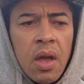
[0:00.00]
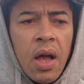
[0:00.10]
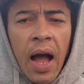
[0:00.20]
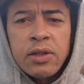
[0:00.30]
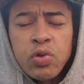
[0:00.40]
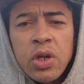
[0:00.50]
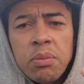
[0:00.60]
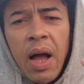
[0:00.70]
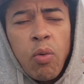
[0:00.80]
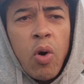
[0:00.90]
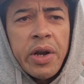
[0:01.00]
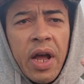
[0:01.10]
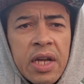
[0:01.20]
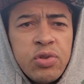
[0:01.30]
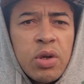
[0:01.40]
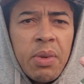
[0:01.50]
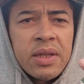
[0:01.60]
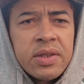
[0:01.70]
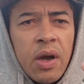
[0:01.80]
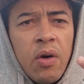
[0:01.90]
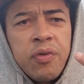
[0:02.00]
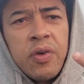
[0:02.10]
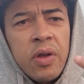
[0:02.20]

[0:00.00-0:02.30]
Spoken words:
I drink my water, hydrate myself.